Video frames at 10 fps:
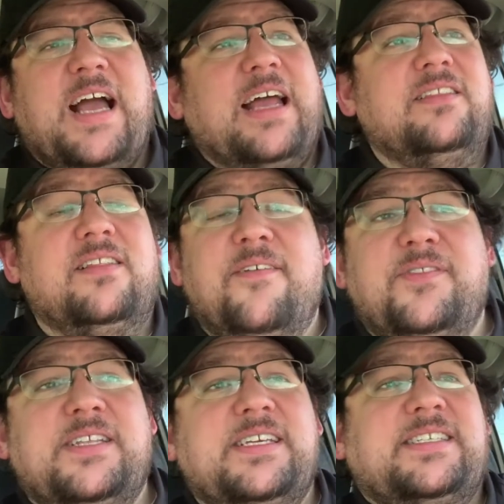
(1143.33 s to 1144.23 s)
I love
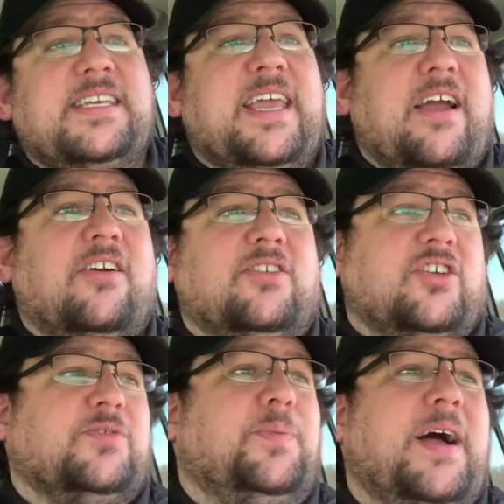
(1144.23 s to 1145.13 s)
the DC
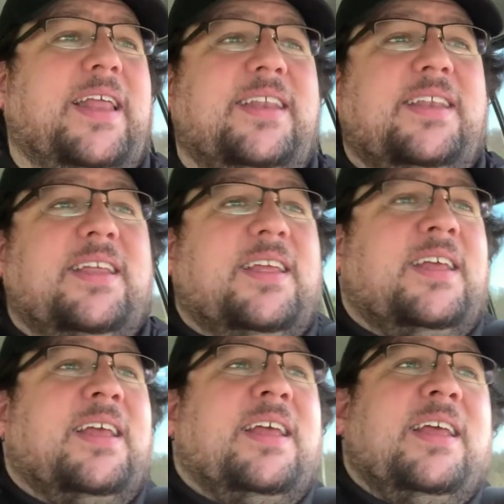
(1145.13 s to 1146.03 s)
characters, but
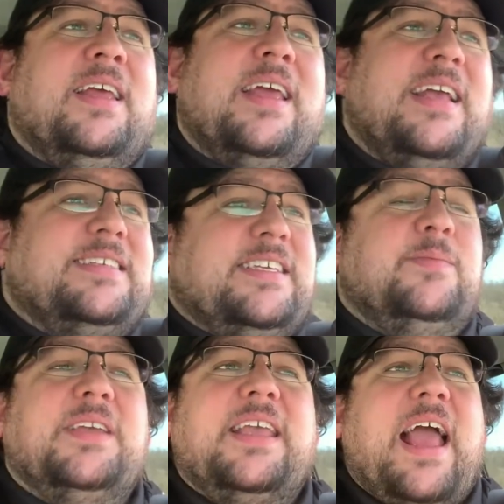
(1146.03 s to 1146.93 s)
it
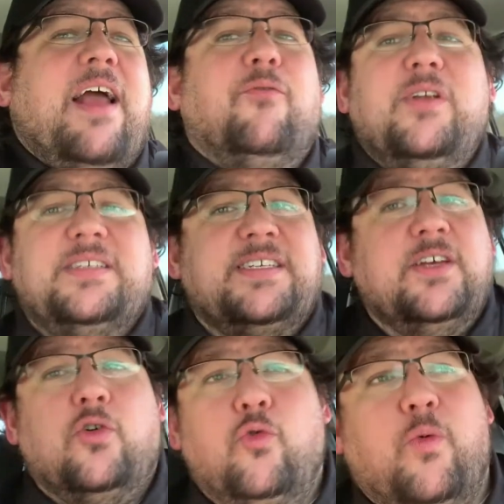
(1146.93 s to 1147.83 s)
seems like every
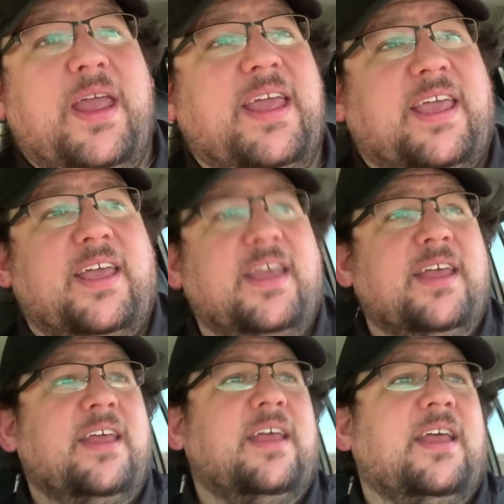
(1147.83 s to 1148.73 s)
single week,
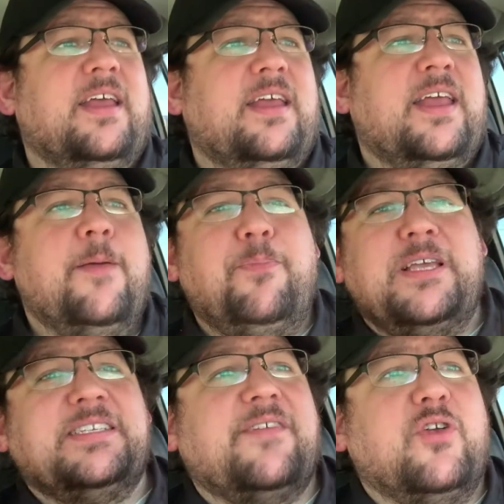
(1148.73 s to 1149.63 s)
hit
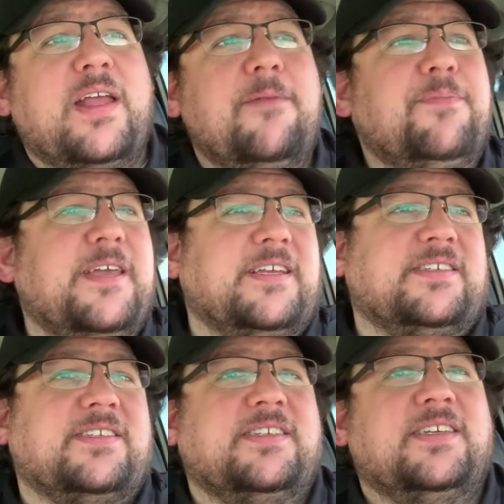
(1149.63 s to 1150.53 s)
piece after hit
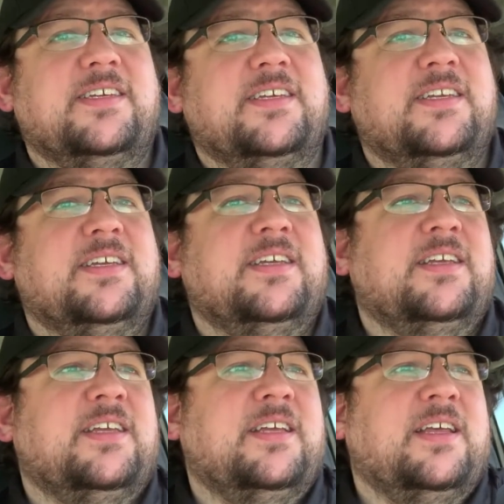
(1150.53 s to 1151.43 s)
piece,
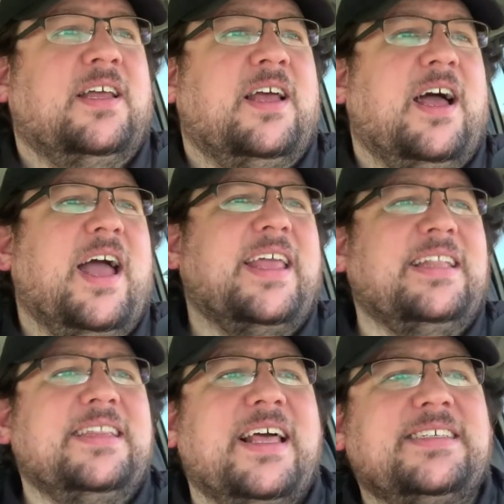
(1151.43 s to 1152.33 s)
I
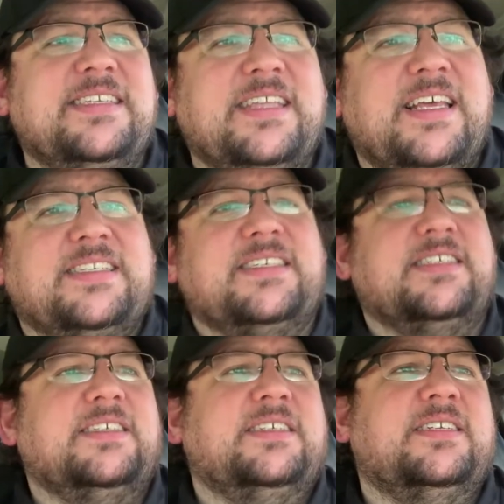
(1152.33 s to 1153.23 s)
get less and
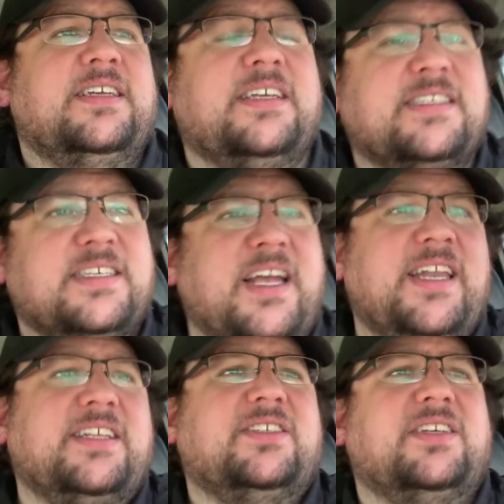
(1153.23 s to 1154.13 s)
less
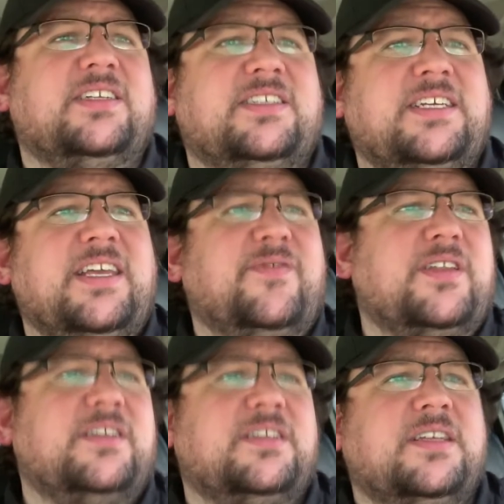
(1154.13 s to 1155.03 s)
excited to
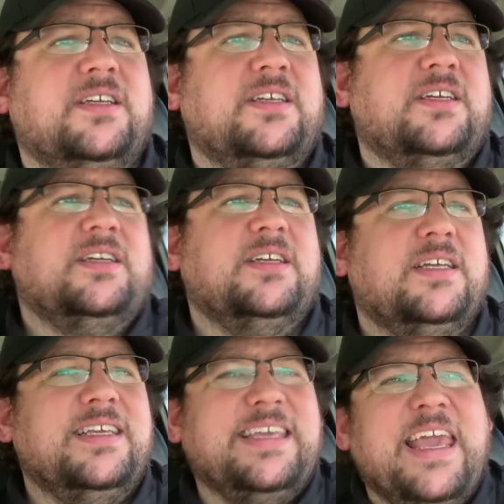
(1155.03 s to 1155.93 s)

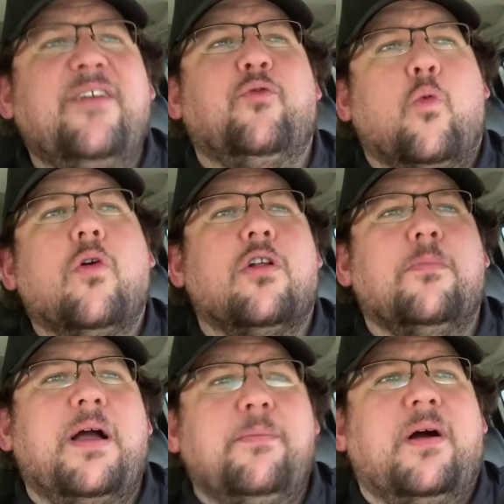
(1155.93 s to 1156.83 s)
even give Warner
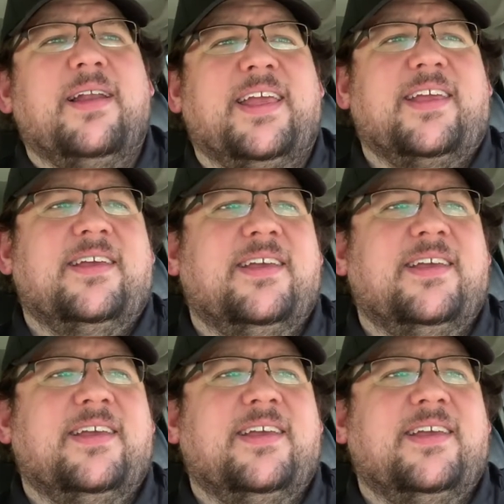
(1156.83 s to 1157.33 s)
my money.